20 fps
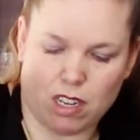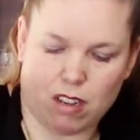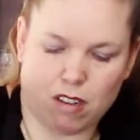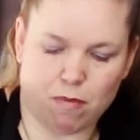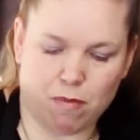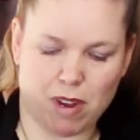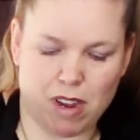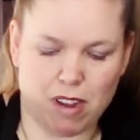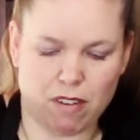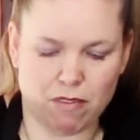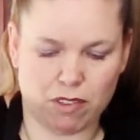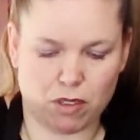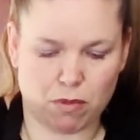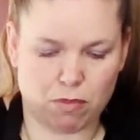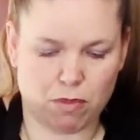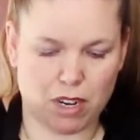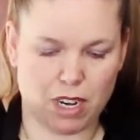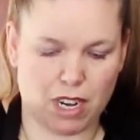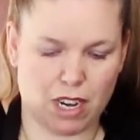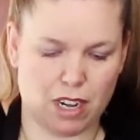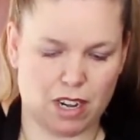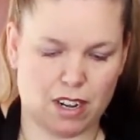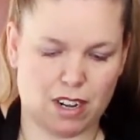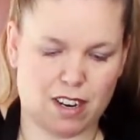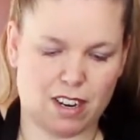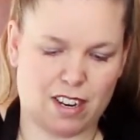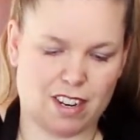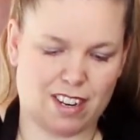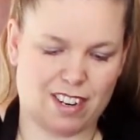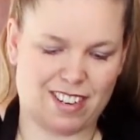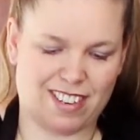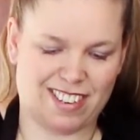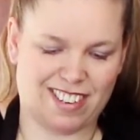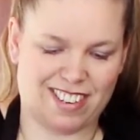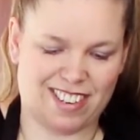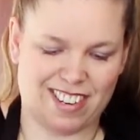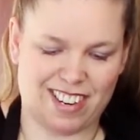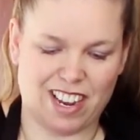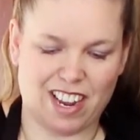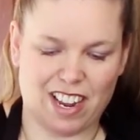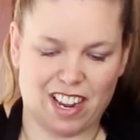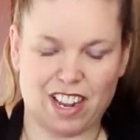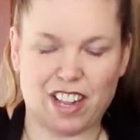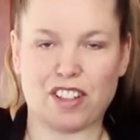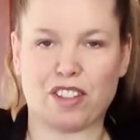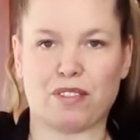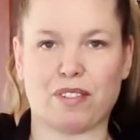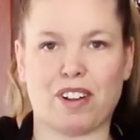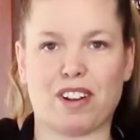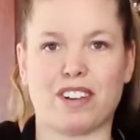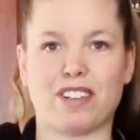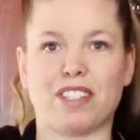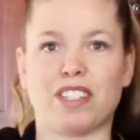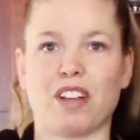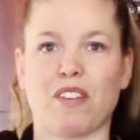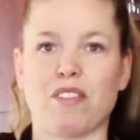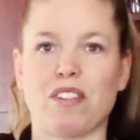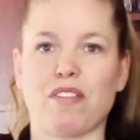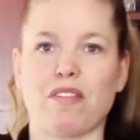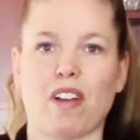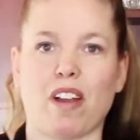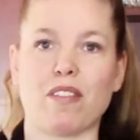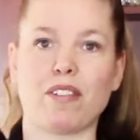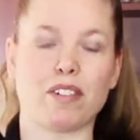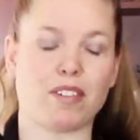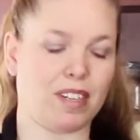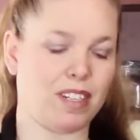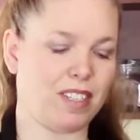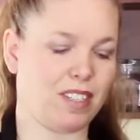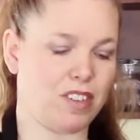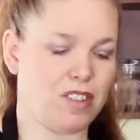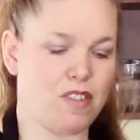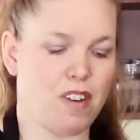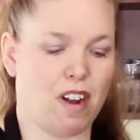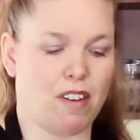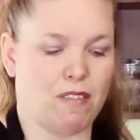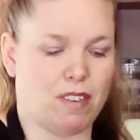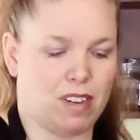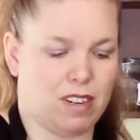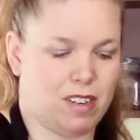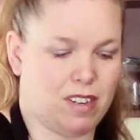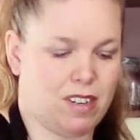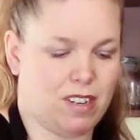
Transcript: My oven's preheated. 375 degrees in your oven.